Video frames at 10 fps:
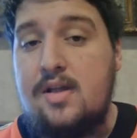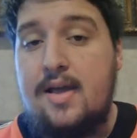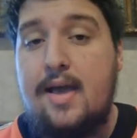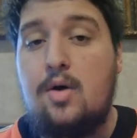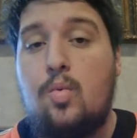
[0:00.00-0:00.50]

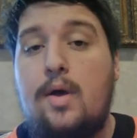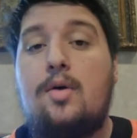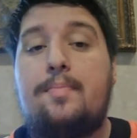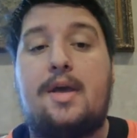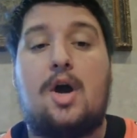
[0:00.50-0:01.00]
it
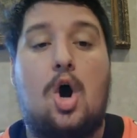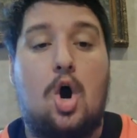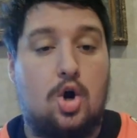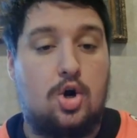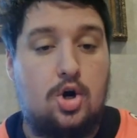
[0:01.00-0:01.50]
will be
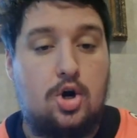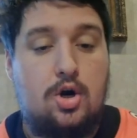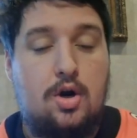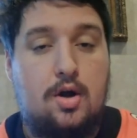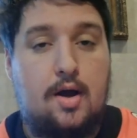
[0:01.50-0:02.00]
harder
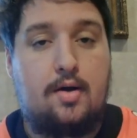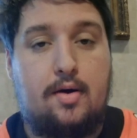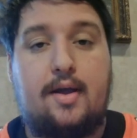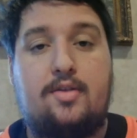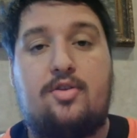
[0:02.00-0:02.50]

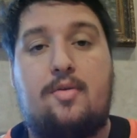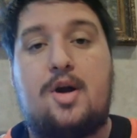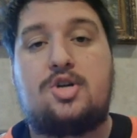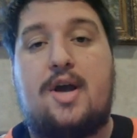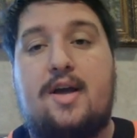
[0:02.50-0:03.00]
against
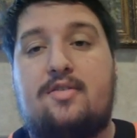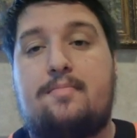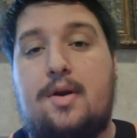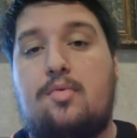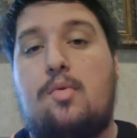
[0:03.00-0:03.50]
Lamar Jackson,
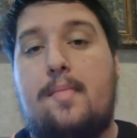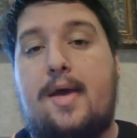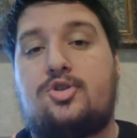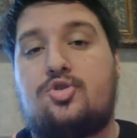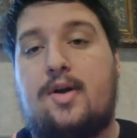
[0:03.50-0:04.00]
but it will
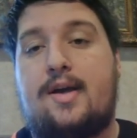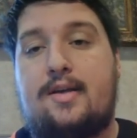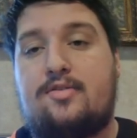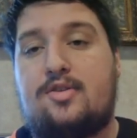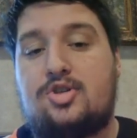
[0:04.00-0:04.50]
make
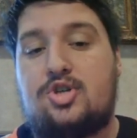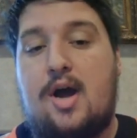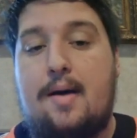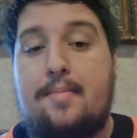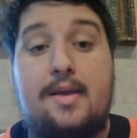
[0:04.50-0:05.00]
Trey's
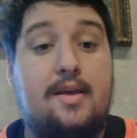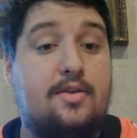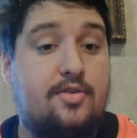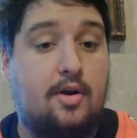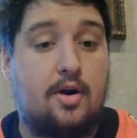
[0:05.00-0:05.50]
job
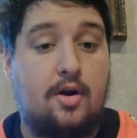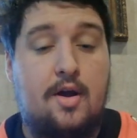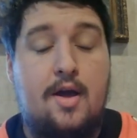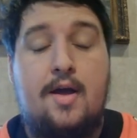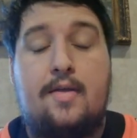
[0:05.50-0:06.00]
easier
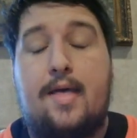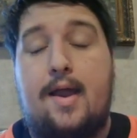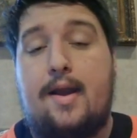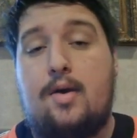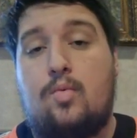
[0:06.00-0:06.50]

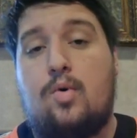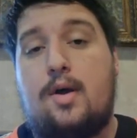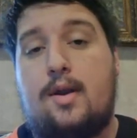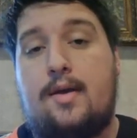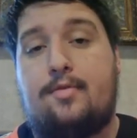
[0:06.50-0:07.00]
than it
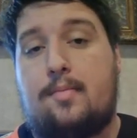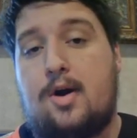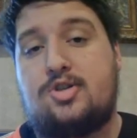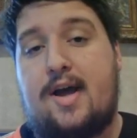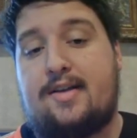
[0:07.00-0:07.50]
would if
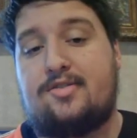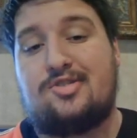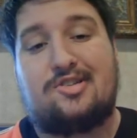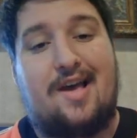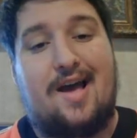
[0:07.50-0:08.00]
Lamar Jackson
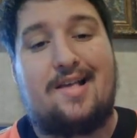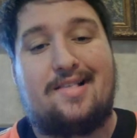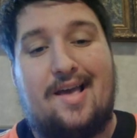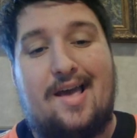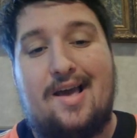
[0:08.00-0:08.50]
just has
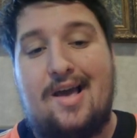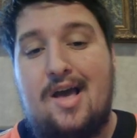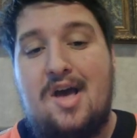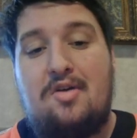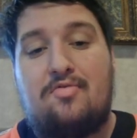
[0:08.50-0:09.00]
a
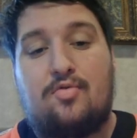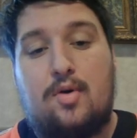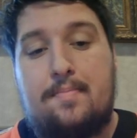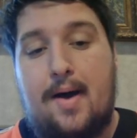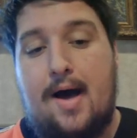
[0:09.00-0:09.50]

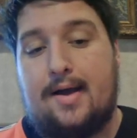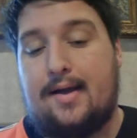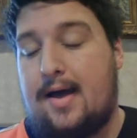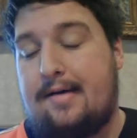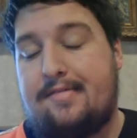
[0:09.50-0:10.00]
free
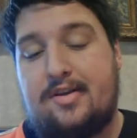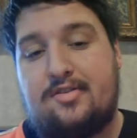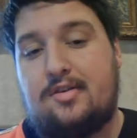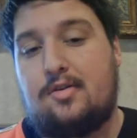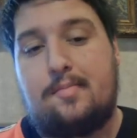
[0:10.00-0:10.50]
pocket.
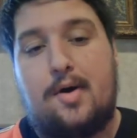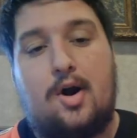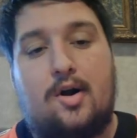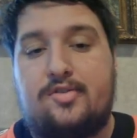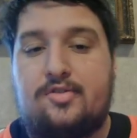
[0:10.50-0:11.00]
Obviously,
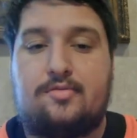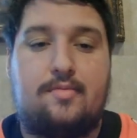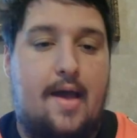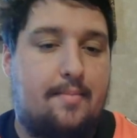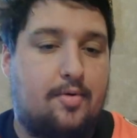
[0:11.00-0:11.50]
Lamar is
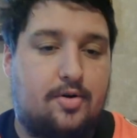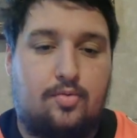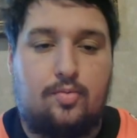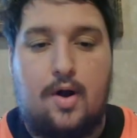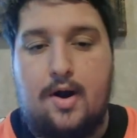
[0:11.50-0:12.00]
able to
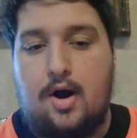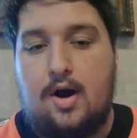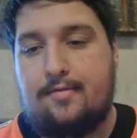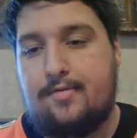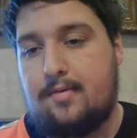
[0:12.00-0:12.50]
run
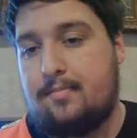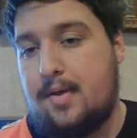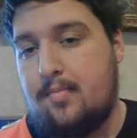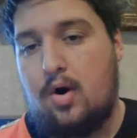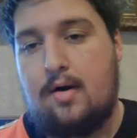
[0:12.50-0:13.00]
off and be
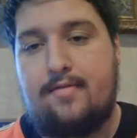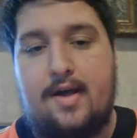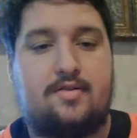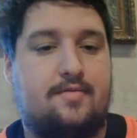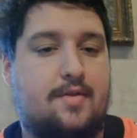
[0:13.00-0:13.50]
more
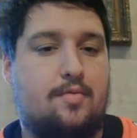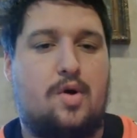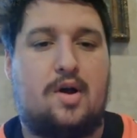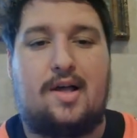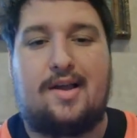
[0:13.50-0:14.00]
evasive than
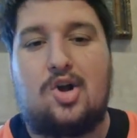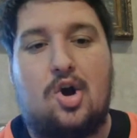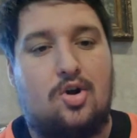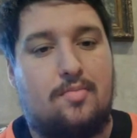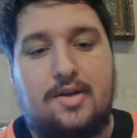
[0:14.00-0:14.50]
what like
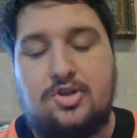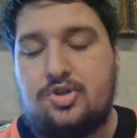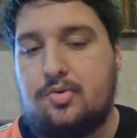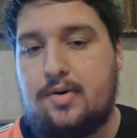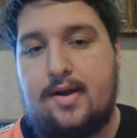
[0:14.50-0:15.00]
Gardner
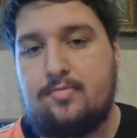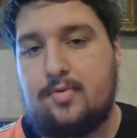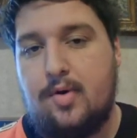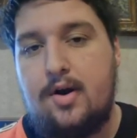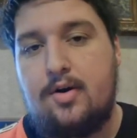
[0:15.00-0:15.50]
Minshew or
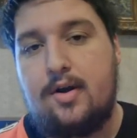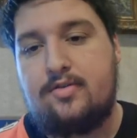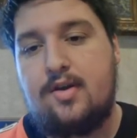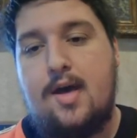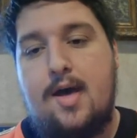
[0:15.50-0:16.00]
Desmond Ridder
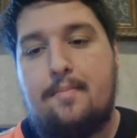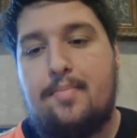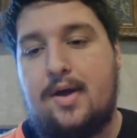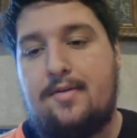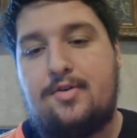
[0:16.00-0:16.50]
is.
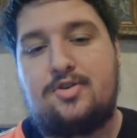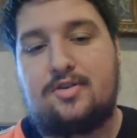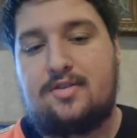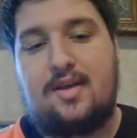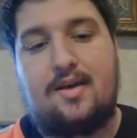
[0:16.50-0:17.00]
But if you
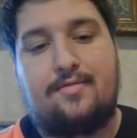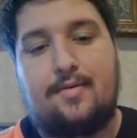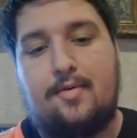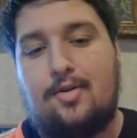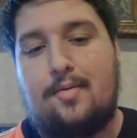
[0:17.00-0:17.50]
just give
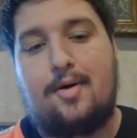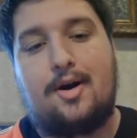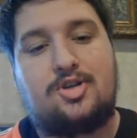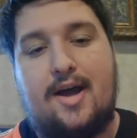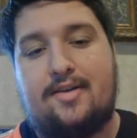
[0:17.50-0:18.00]
Lamar
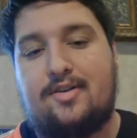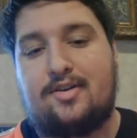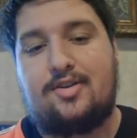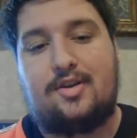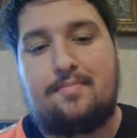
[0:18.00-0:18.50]
Jackson a
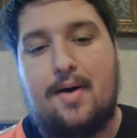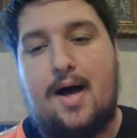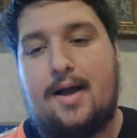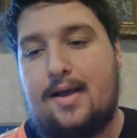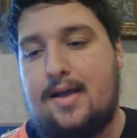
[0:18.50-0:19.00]
clean
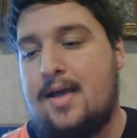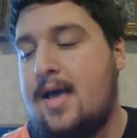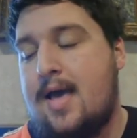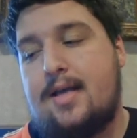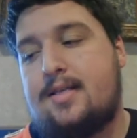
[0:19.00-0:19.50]
pocket,
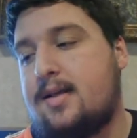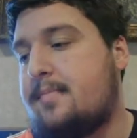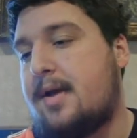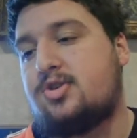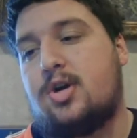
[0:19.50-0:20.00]
it's going to
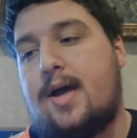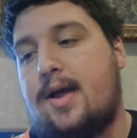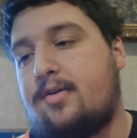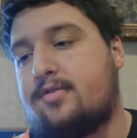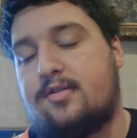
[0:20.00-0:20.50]
make Trey
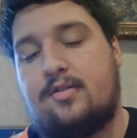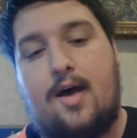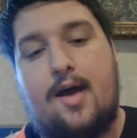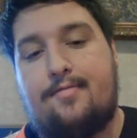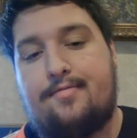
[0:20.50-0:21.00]
Hendrickson's
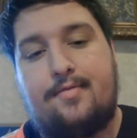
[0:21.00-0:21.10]
life